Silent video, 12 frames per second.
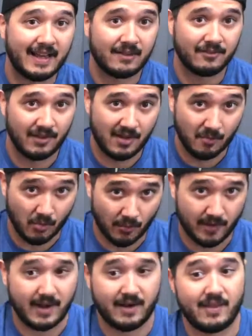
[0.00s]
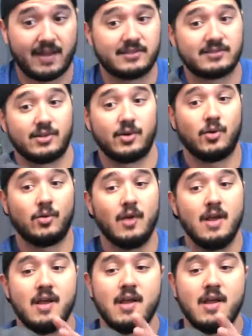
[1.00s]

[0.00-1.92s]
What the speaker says: a heck of a lot more out of that. So